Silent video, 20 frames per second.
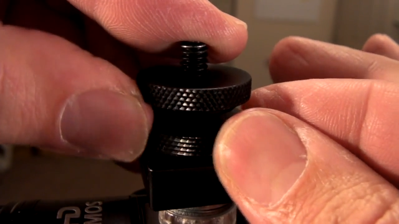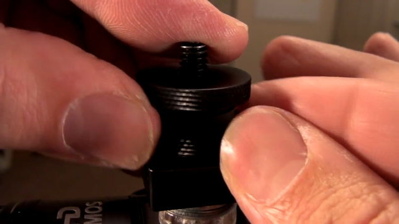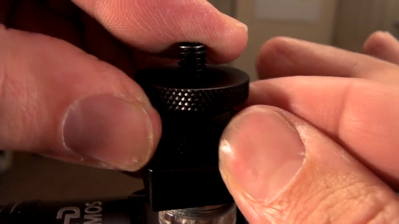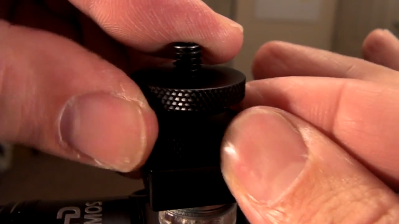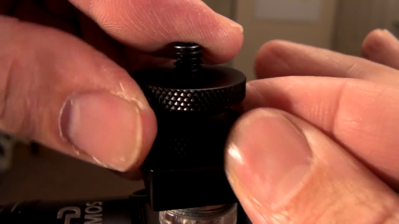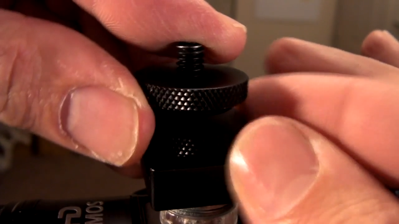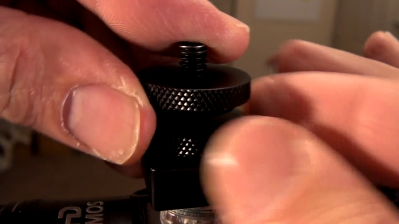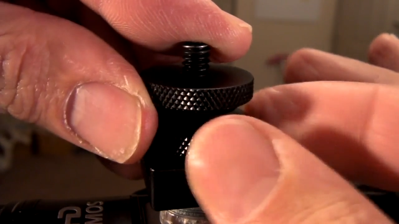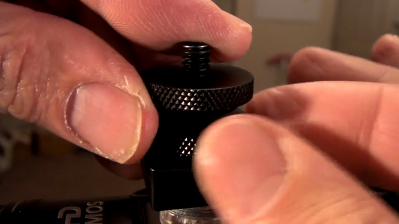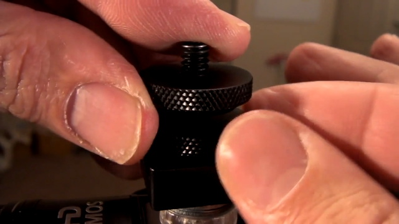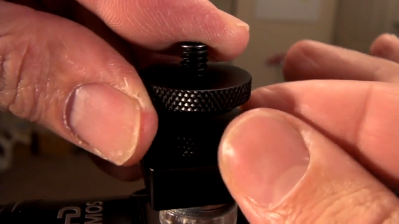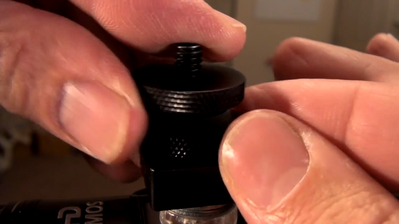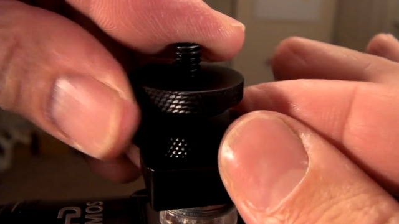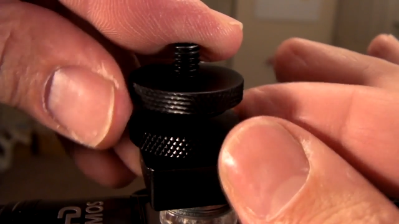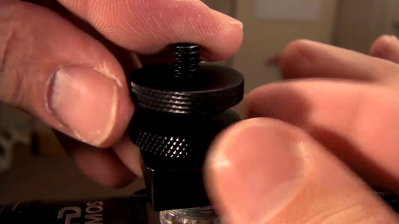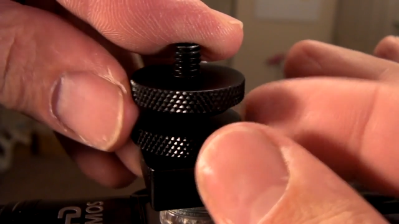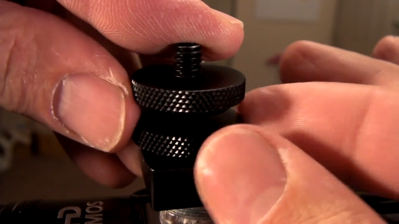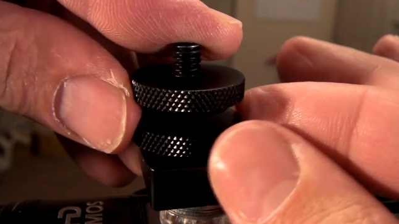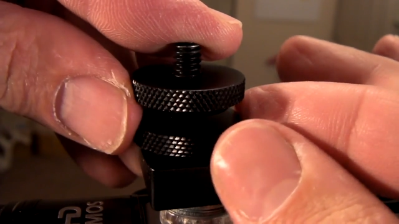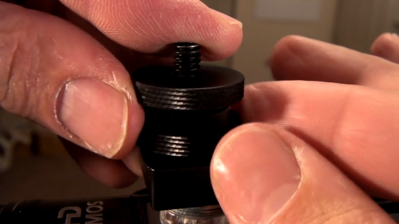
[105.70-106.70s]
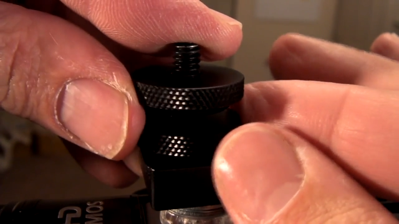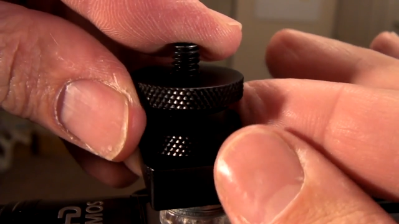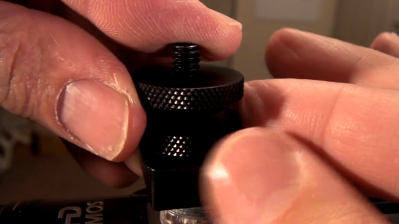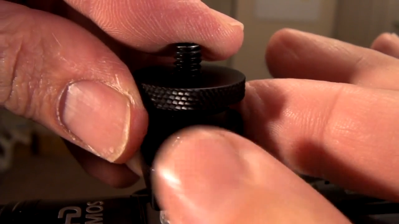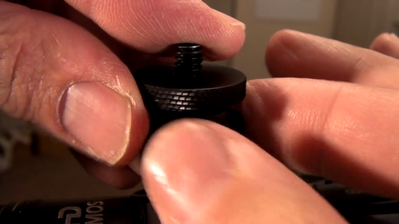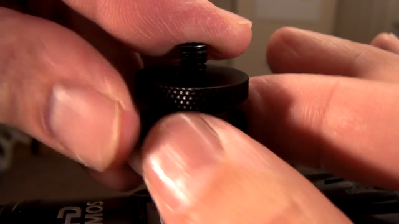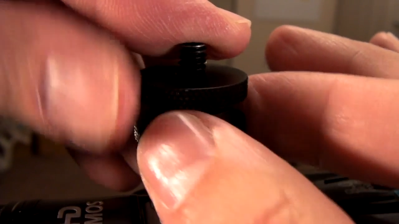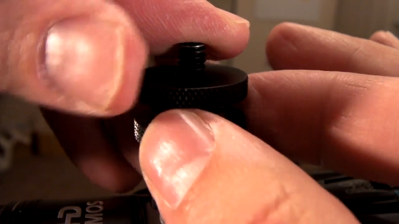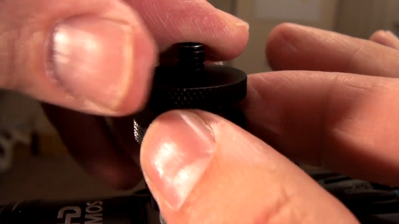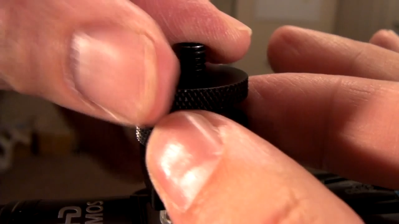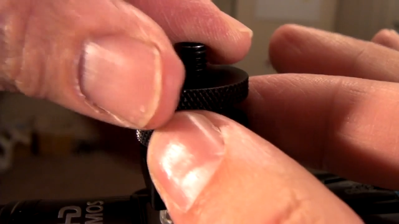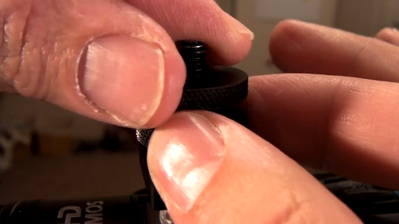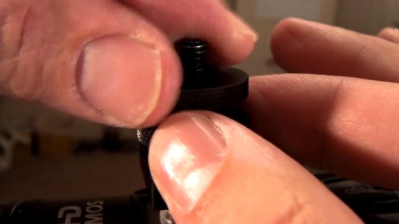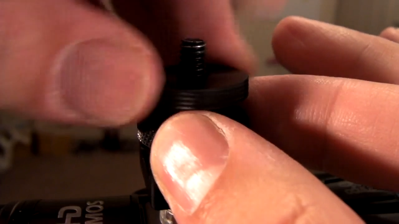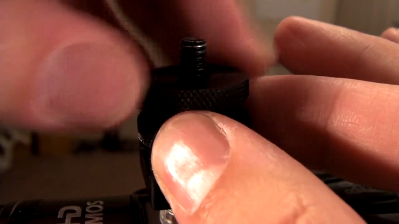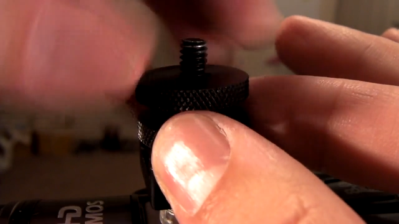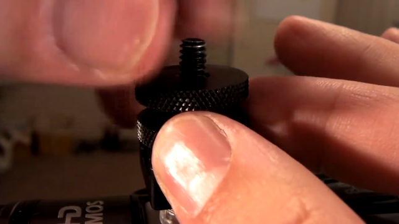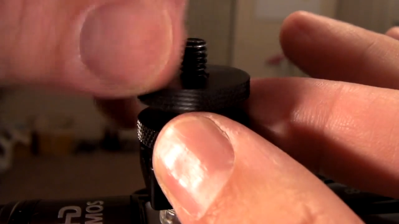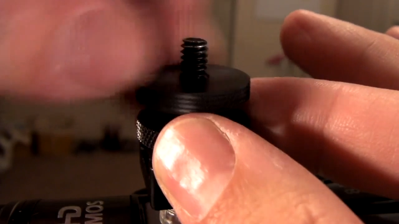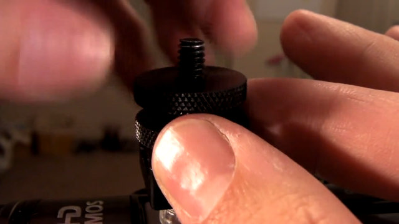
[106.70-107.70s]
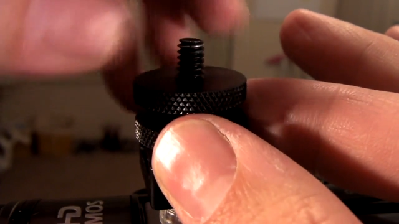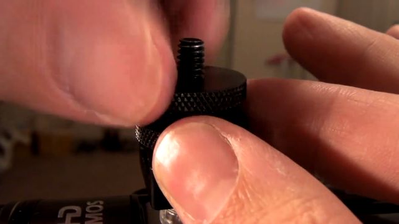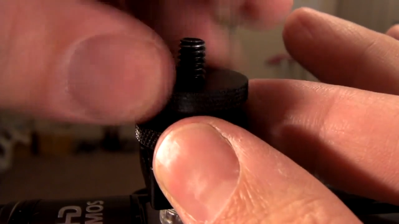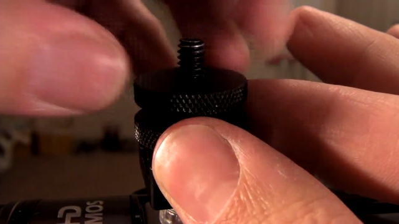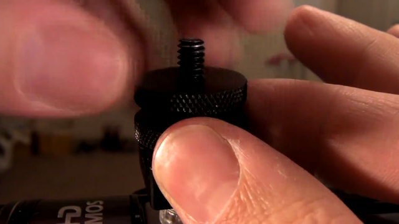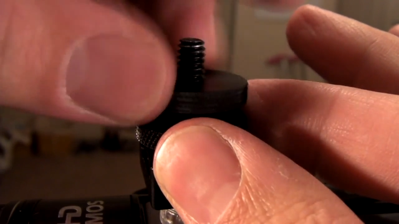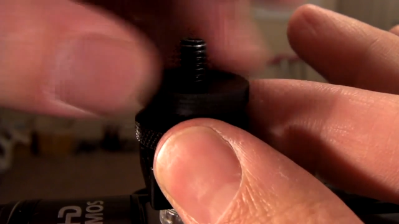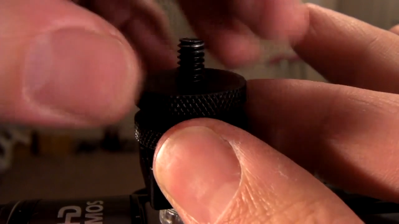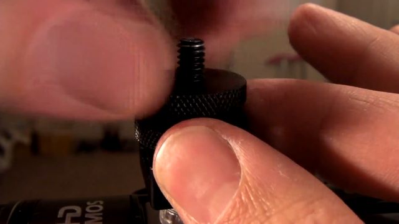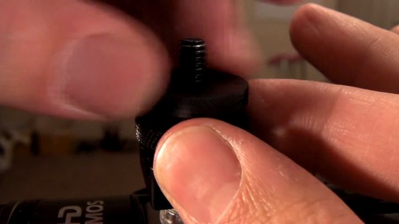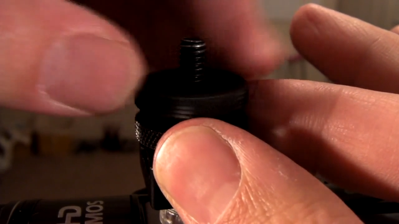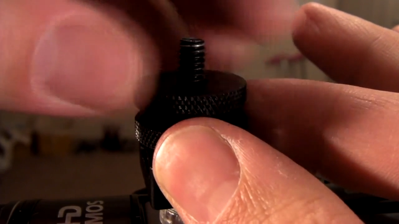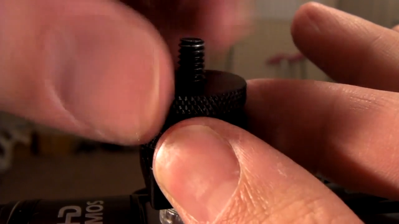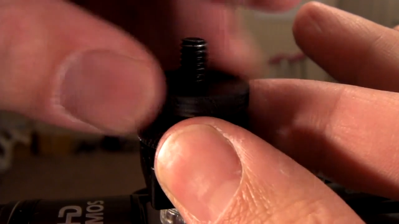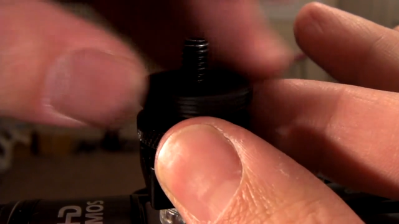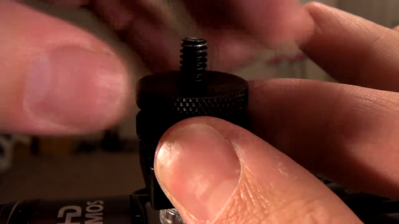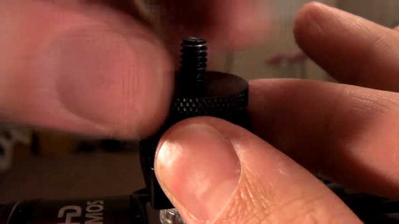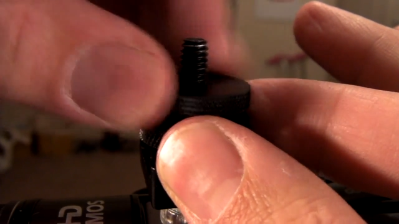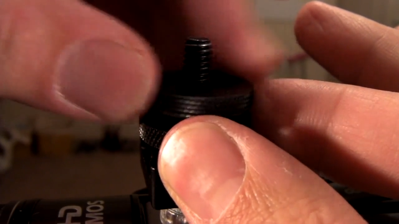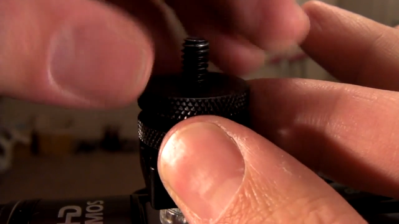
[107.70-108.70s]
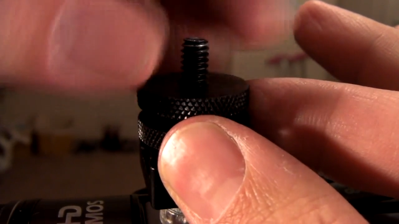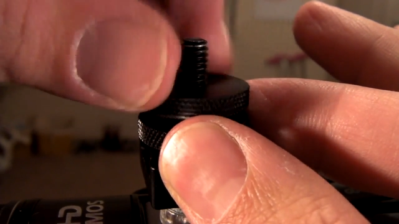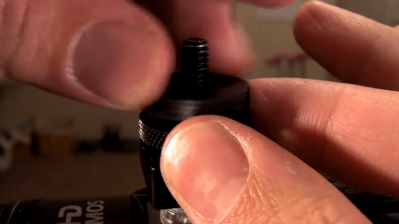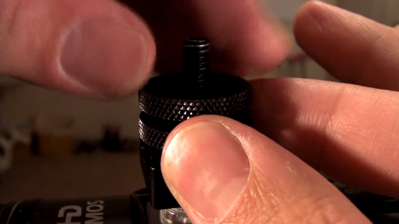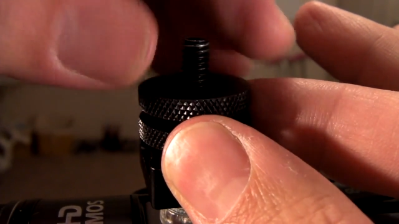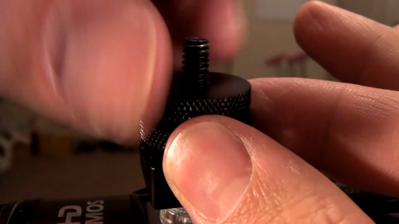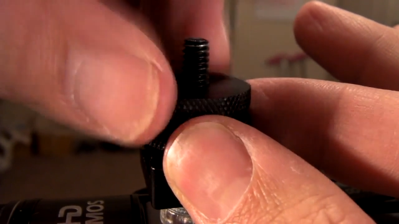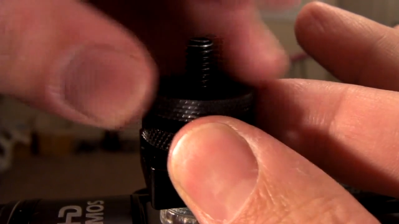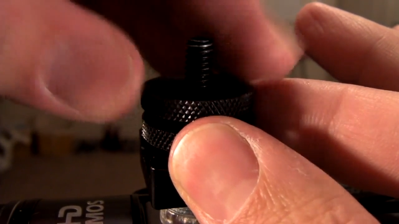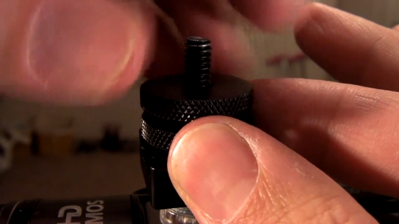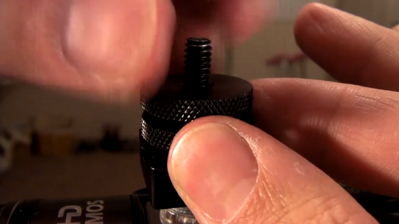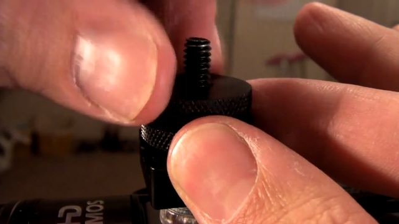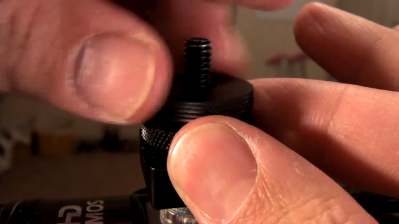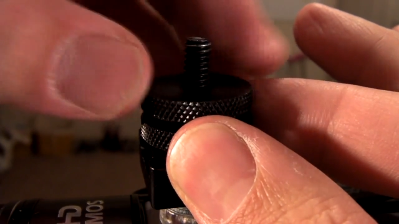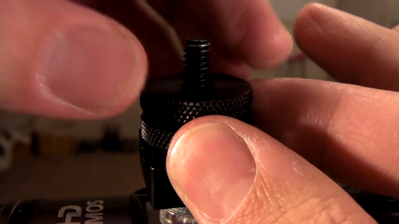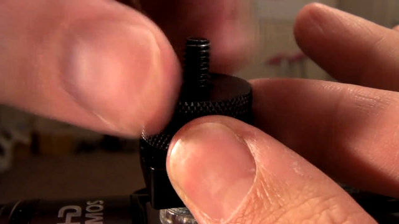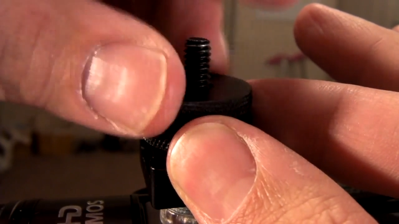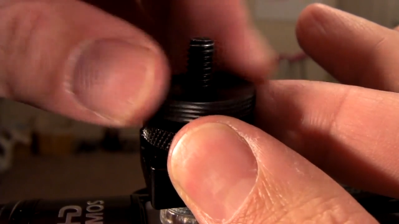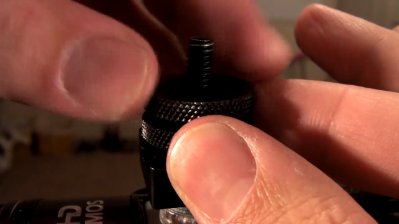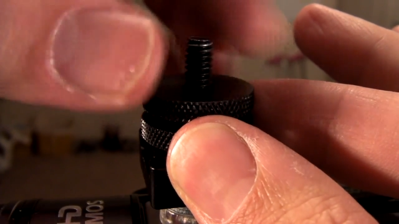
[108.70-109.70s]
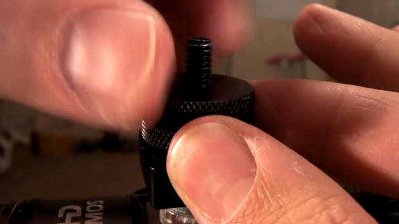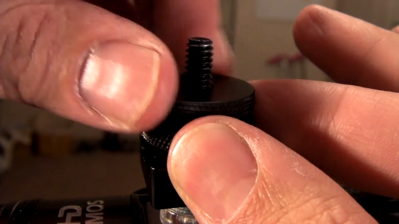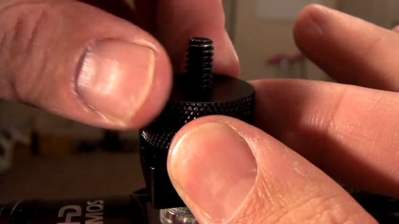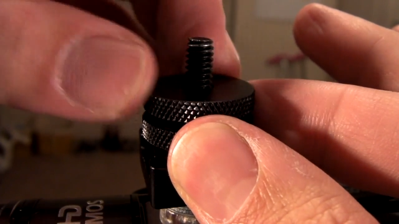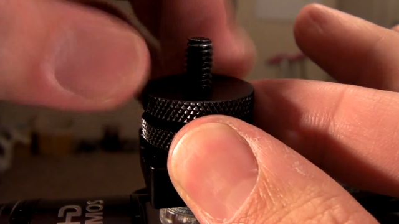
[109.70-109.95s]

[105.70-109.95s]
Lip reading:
(no speaker visible)